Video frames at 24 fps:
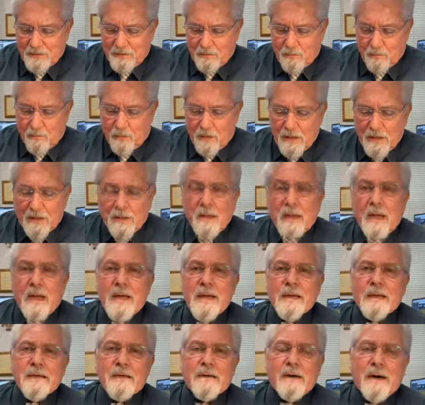What
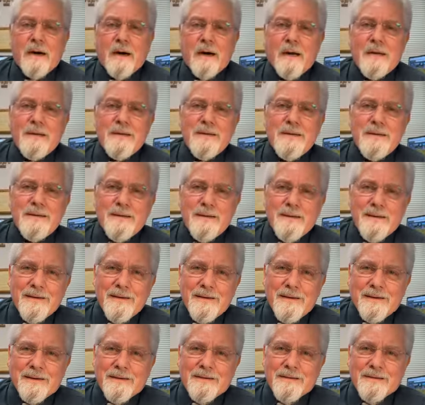lack I
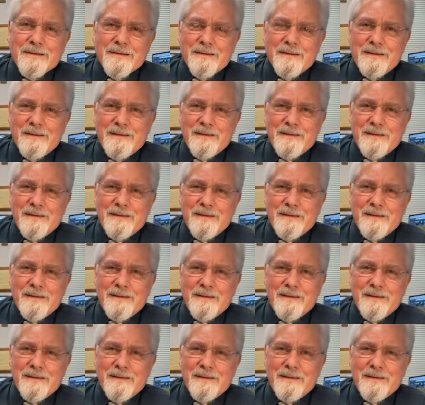yet?